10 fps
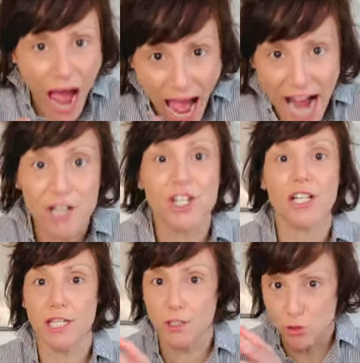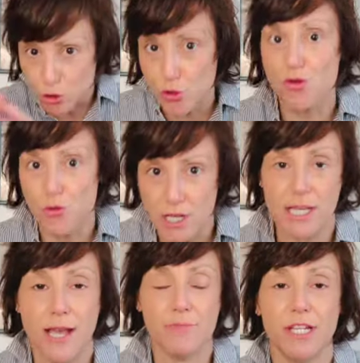actually do
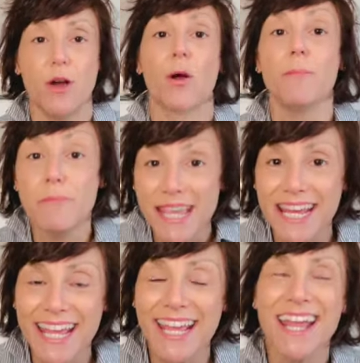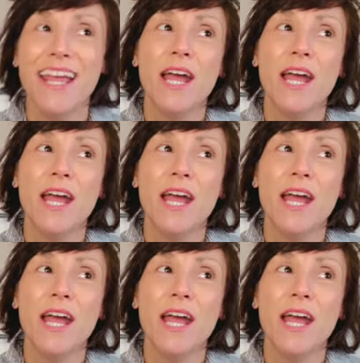EMDR, meaning